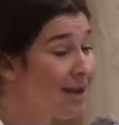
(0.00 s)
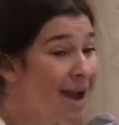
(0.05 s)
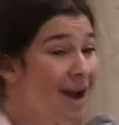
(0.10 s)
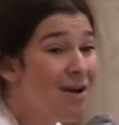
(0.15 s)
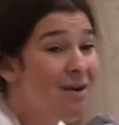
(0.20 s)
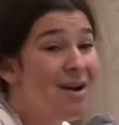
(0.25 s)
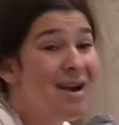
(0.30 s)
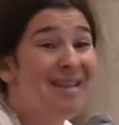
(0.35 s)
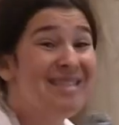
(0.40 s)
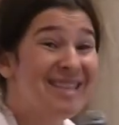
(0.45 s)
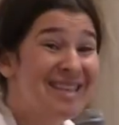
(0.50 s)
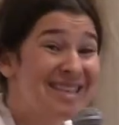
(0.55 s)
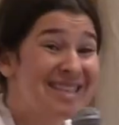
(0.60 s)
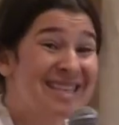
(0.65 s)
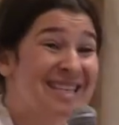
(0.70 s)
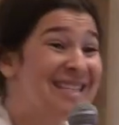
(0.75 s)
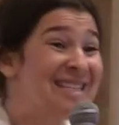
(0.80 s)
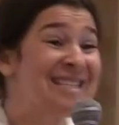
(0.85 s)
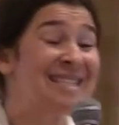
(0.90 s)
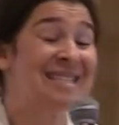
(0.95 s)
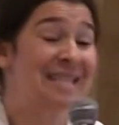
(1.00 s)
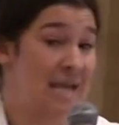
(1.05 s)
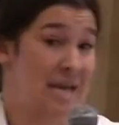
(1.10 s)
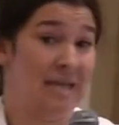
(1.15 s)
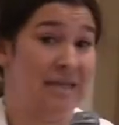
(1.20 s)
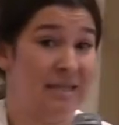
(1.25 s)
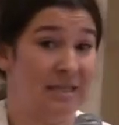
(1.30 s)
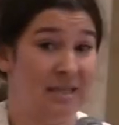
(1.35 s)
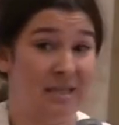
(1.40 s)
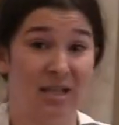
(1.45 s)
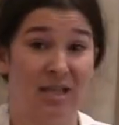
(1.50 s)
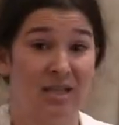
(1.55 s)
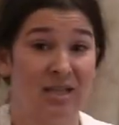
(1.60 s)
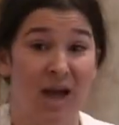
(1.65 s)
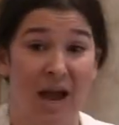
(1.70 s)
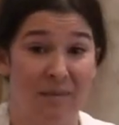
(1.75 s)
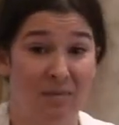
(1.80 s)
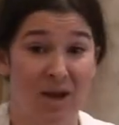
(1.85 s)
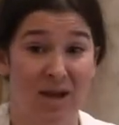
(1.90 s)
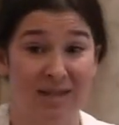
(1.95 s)
Now, this exists.
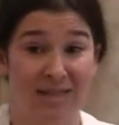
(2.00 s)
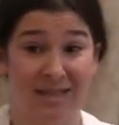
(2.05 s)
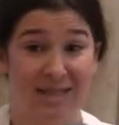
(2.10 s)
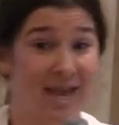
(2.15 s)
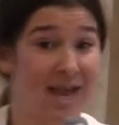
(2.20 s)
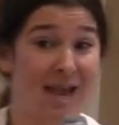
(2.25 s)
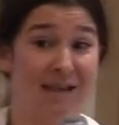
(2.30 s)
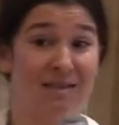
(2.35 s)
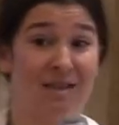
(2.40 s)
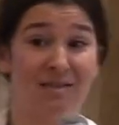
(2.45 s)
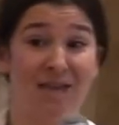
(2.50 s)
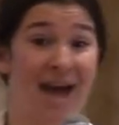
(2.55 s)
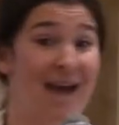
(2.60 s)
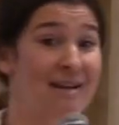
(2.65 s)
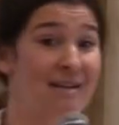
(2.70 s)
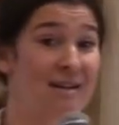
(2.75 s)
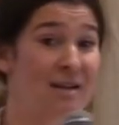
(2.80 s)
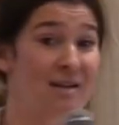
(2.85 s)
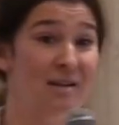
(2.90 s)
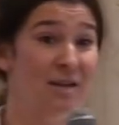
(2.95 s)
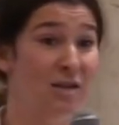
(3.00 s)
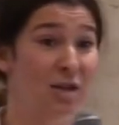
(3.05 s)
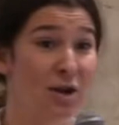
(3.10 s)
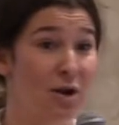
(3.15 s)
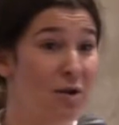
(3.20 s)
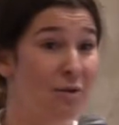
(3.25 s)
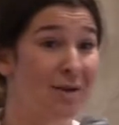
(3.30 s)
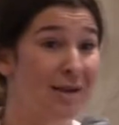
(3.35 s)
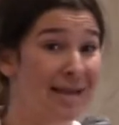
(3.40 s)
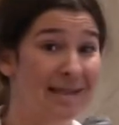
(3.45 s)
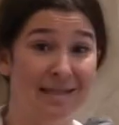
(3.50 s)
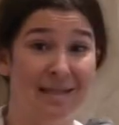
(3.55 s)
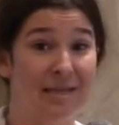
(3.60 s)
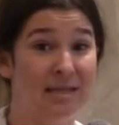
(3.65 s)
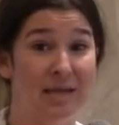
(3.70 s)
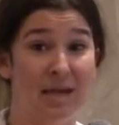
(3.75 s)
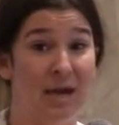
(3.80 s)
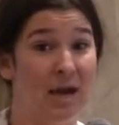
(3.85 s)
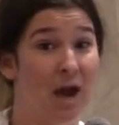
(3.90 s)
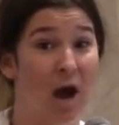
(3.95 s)
This I'm not saying that that you know,
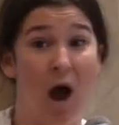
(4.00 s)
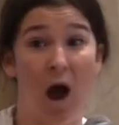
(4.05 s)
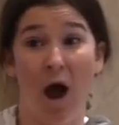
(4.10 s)
isn't a,